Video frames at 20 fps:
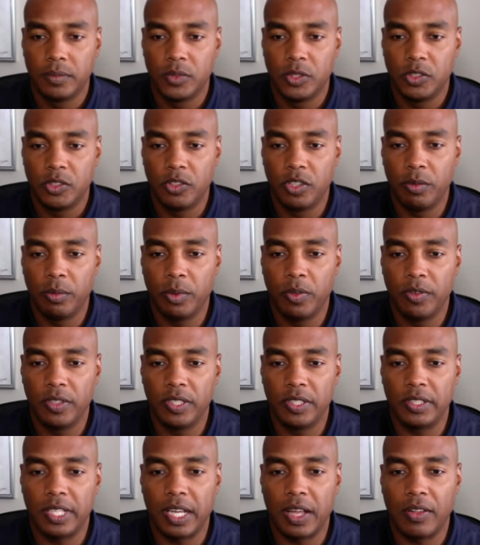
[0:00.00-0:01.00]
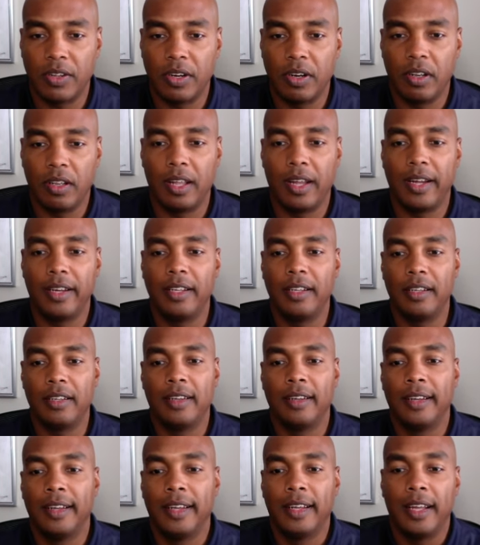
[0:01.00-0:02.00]
tree removals in South Carolina.
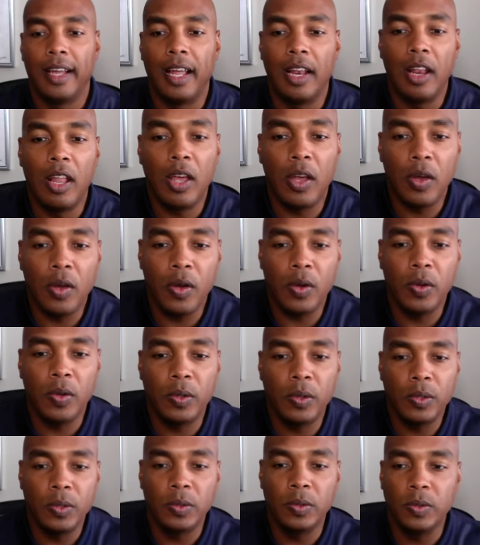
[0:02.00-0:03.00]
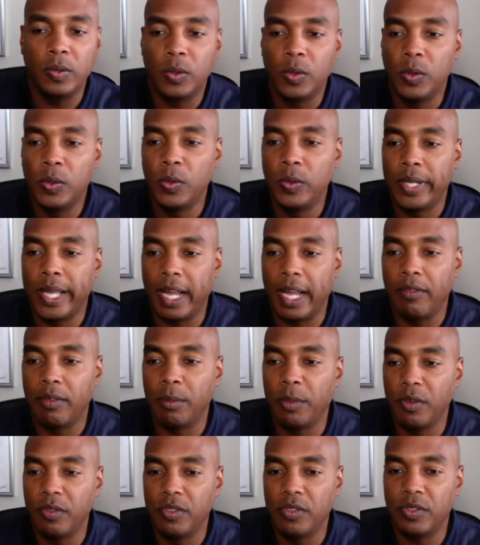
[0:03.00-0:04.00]
Hello, who can't
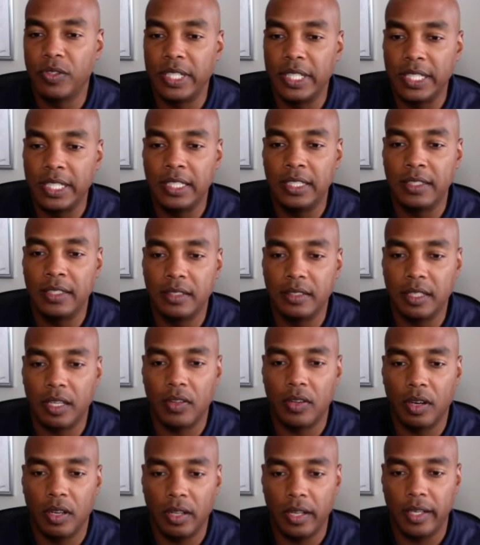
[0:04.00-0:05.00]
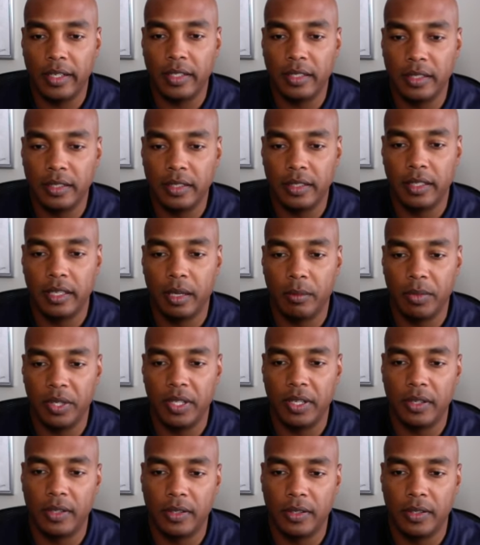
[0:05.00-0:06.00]
remove trees in South Carolina? can't be
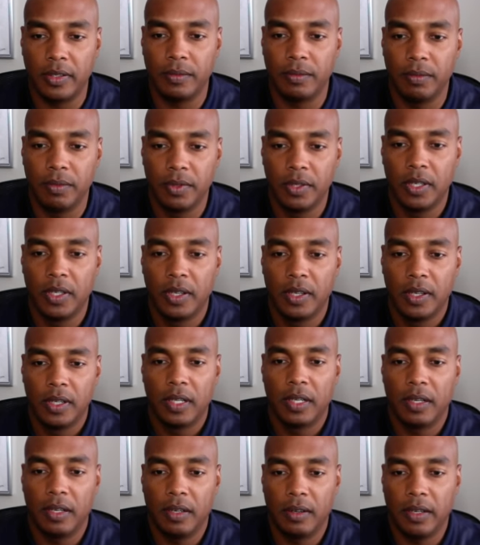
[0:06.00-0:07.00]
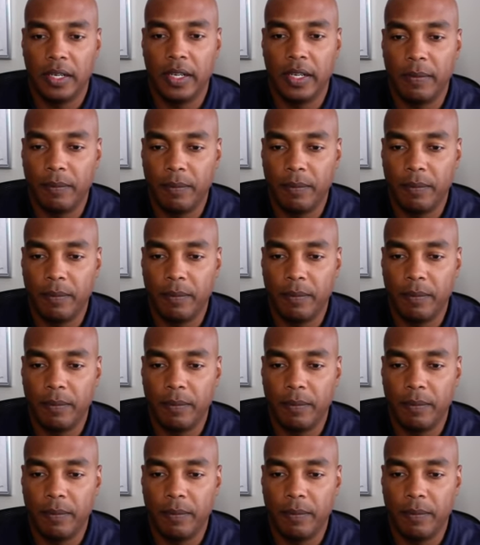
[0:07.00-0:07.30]
that hard. All right,